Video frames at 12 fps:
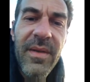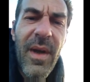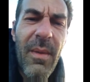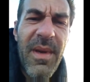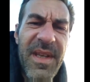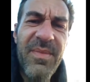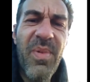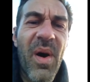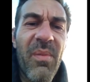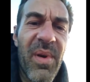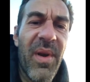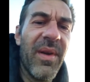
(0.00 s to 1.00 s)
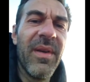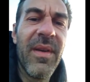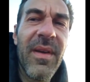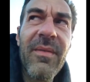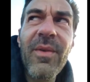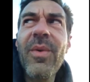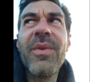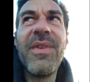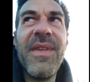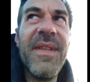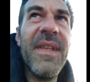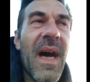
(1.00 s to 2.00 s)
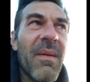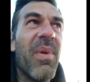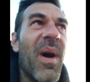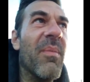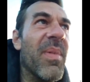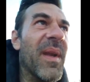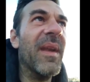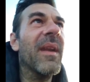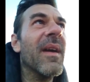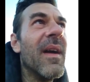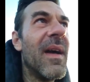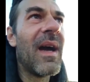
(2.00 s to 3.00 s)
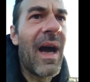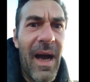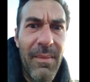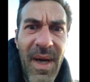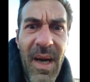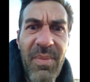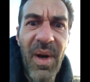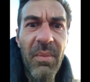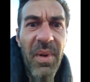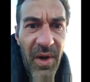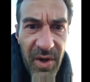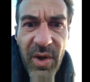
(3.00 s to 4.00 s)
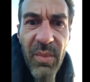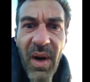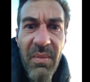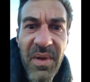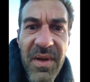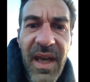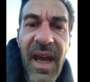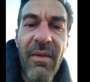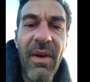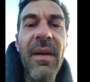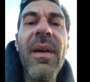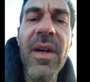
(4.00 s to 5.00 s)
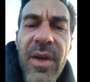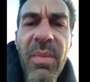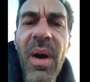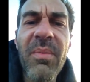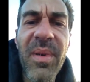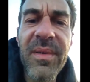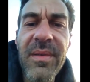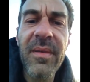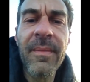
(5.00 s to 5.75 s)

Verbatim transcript: Nobody's bumping. Of course he's not bumping. I'm not bumping. Are you bumping? Gary, are you bumping?